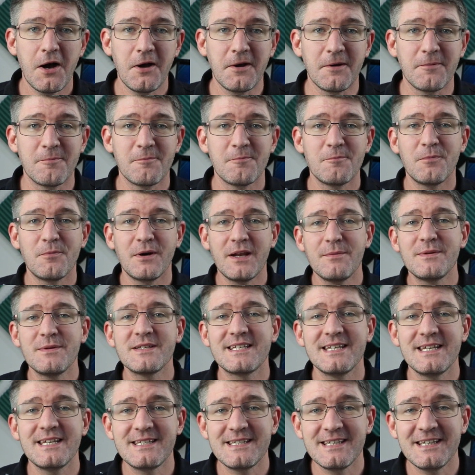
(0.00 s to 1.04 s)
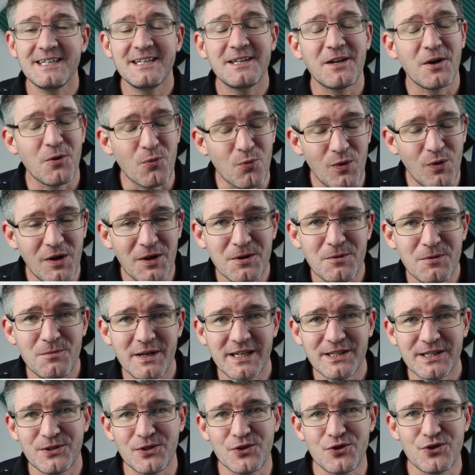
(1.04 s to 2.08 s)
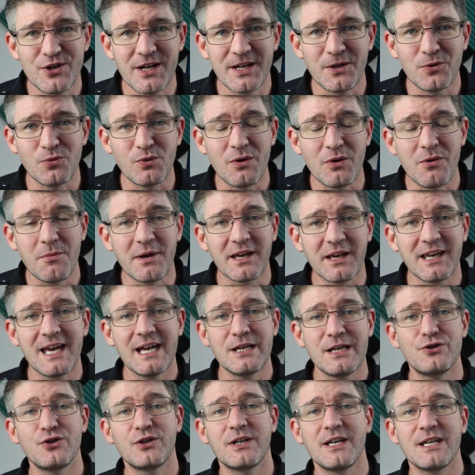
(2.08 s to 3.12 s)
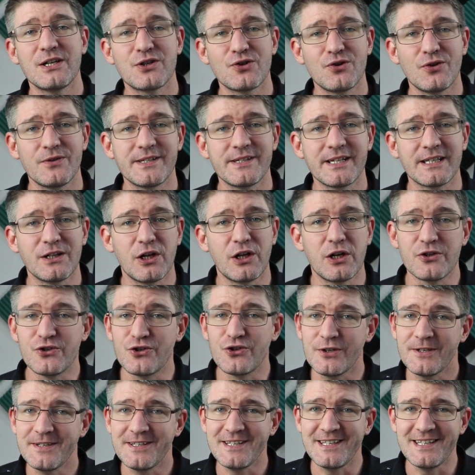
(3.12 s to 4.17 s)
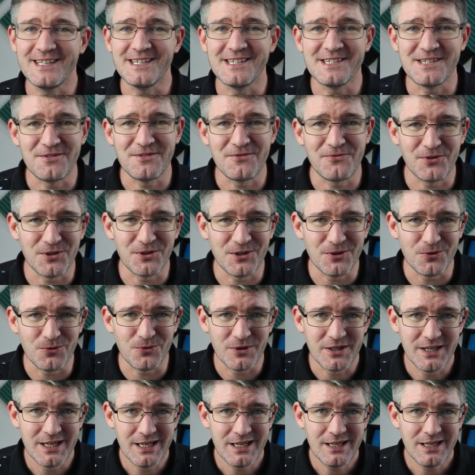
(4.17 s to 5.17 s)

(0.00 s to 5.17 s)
Hi, my name is Sethi and welcome back to the channel where we make educational technology easy for you.